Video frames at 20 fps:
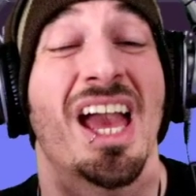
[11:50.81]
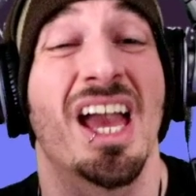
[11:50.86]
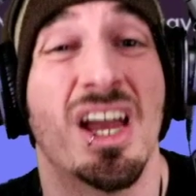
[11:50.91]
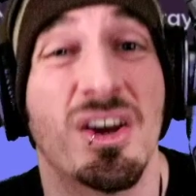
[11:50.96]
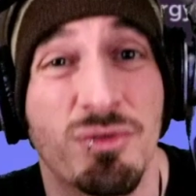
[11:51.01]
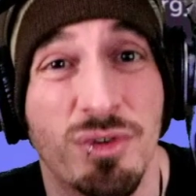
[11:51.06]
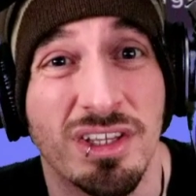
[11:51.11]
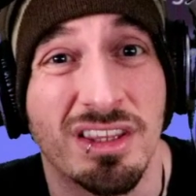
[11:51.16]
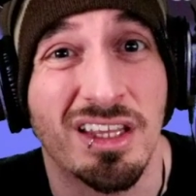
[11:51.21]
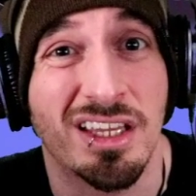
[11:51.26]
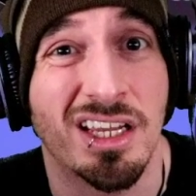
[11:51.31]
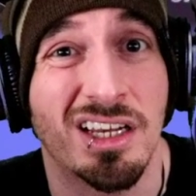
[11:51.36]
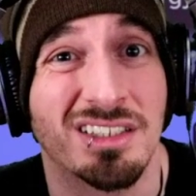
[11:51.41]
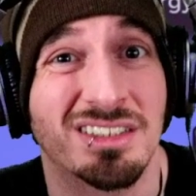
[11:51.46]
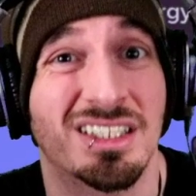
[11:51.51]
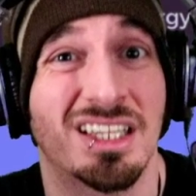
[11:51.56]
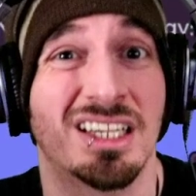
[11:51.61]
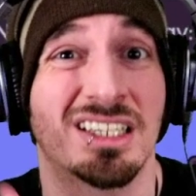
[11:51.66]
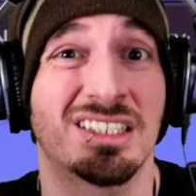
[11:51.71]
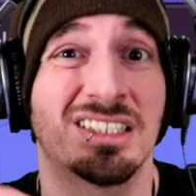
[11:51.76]
everything
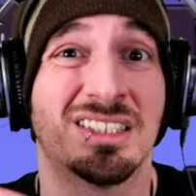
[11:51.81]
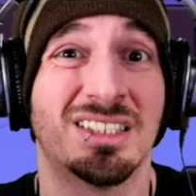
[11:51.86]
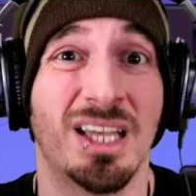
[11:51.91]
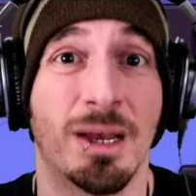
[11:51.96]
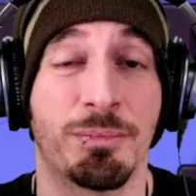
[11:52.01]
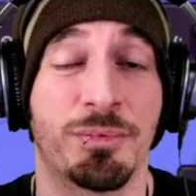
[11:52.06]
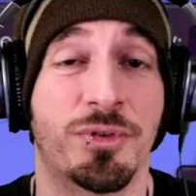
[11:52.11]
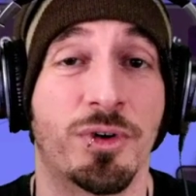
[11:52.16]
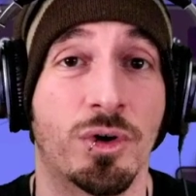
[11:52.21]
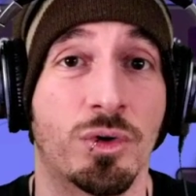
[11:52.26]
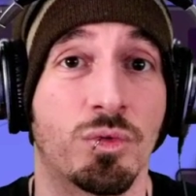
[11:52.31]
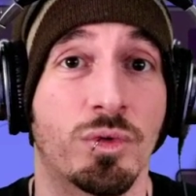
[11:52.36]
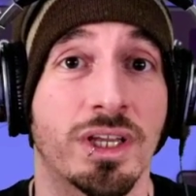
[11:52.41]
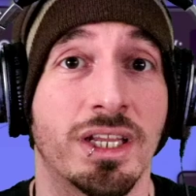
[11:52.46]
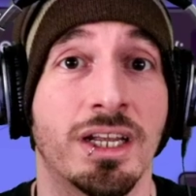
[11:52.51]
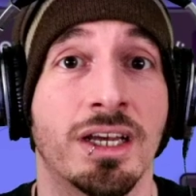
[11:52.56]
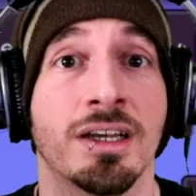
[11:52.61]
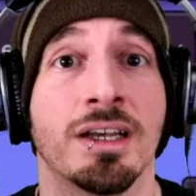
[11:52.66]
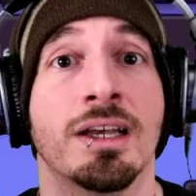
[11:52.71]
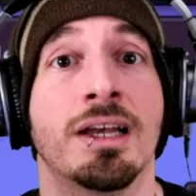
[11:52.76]
else except for
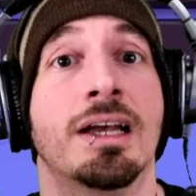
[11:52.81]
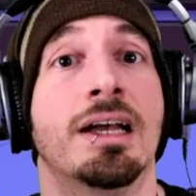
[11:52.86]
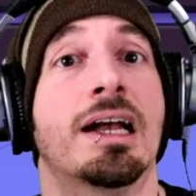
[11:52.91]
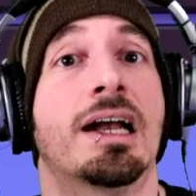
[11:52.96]
arena,